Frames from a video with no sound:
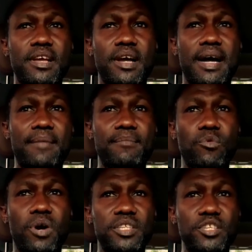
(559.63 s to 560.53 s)
um,
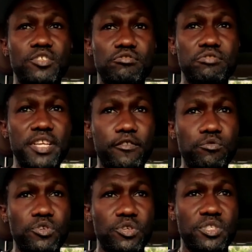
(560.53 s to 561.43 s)
wanting to read through
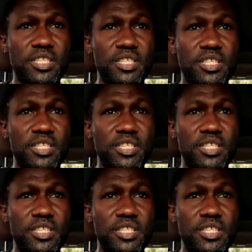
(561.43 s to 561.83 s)
those details.